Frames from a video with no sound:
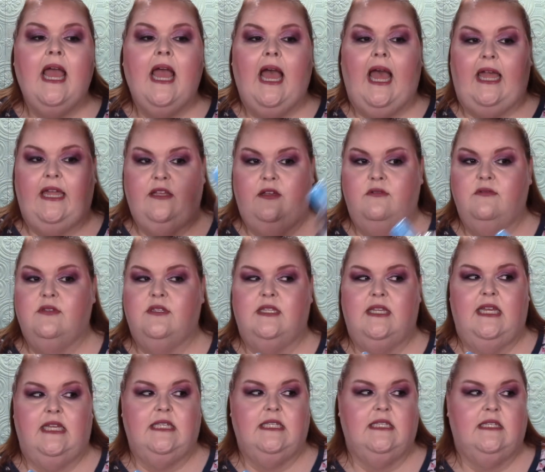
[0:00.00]
I use
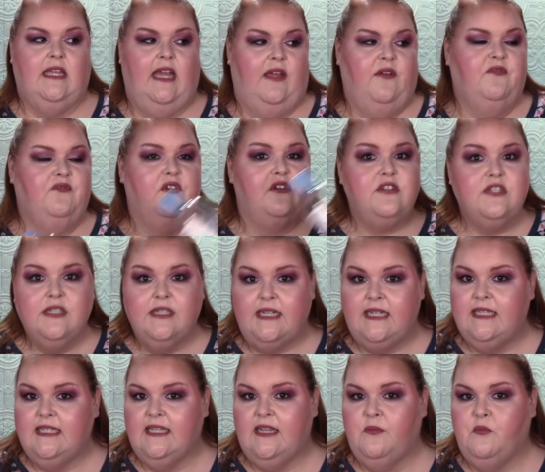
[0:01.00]
this like first
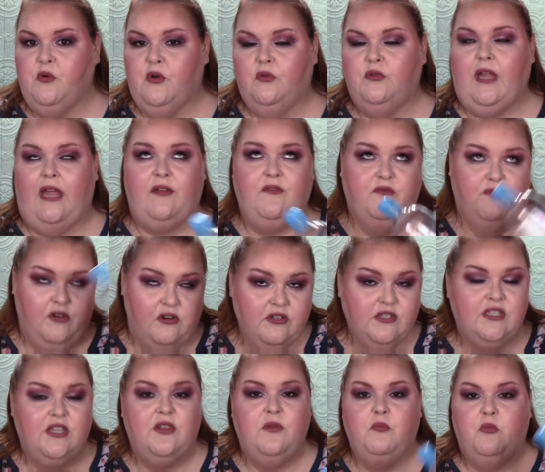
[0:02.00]
cleanse in the morning, like
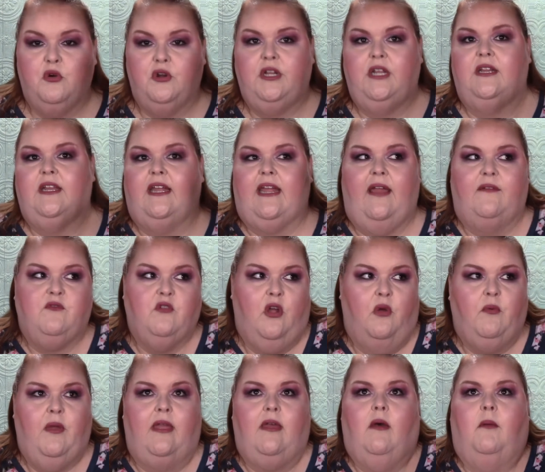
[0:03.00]
first in the morning, like after I
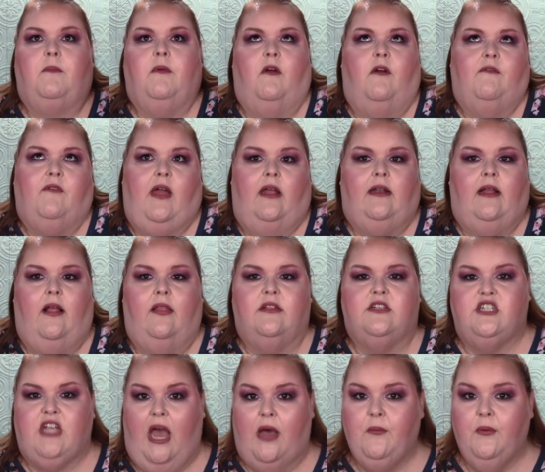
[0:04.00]
wake up or I've gotten out of the
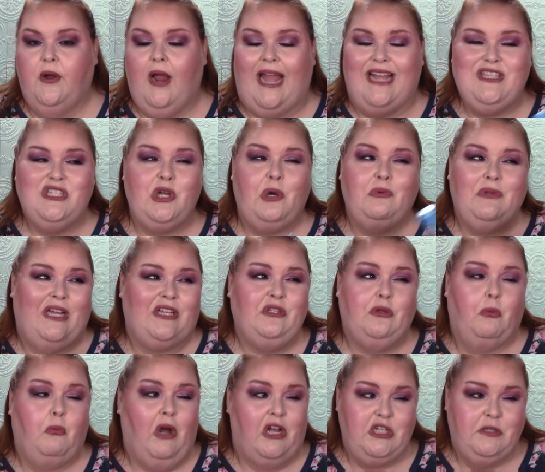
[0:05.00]
shower. I don't like
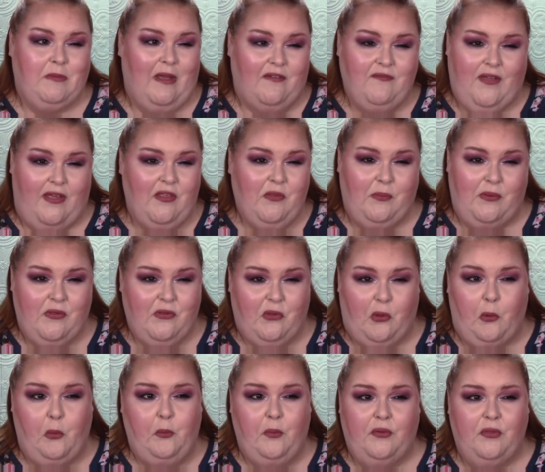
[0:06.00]
to wash my face with
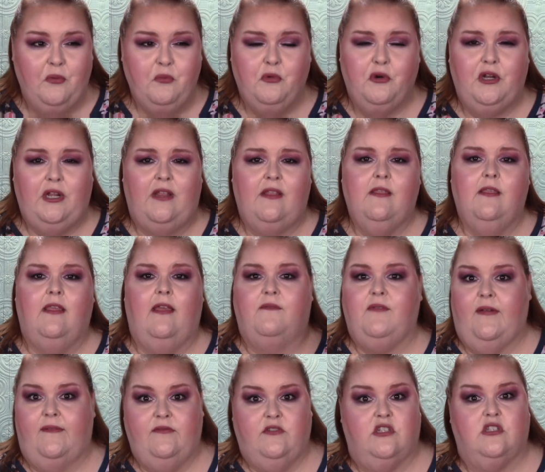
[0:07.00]
soap in the mornings if
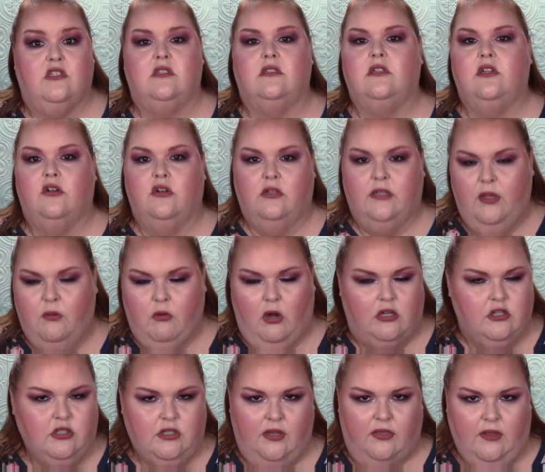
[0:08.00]
I've just literally
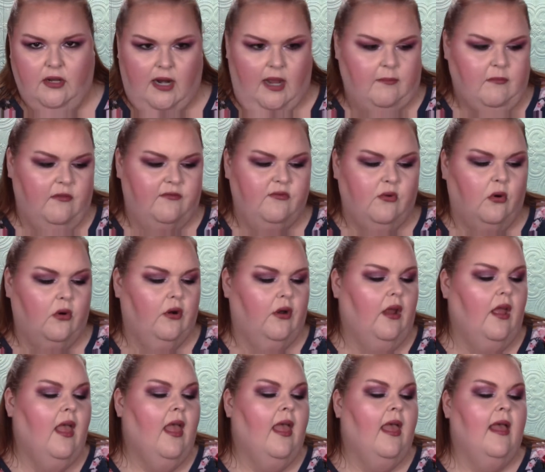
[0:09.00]
washed it the night
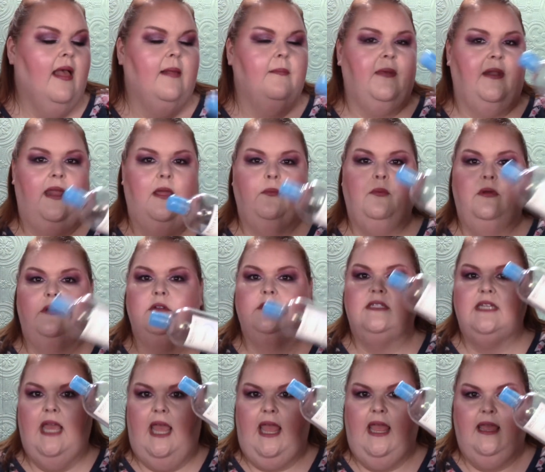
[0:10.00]
before. But I will
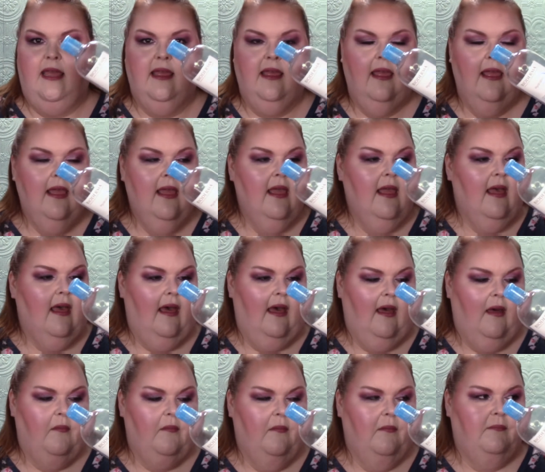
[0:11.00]
take
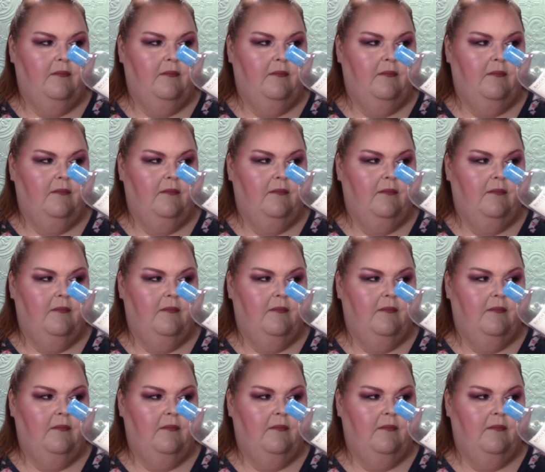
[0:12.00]
um,